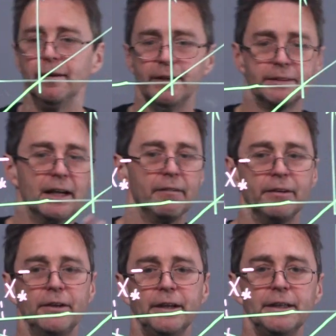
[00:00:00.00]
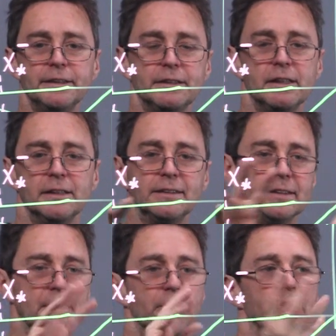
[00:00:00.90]
this guarantees,
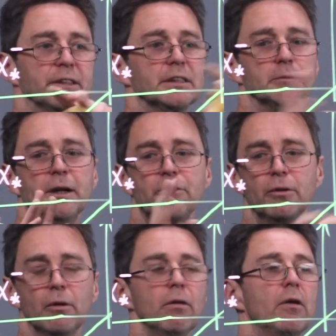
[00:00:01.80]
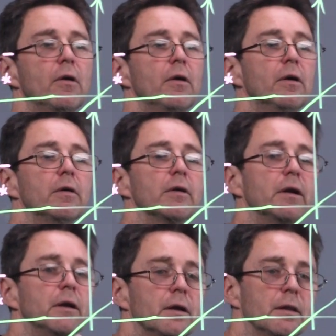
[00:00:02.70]
since everything's symmetrical, right,
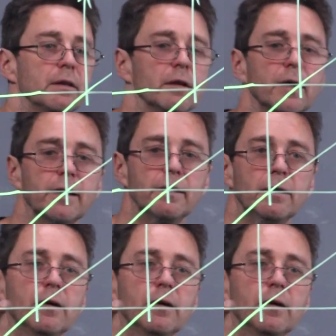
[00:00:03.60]
that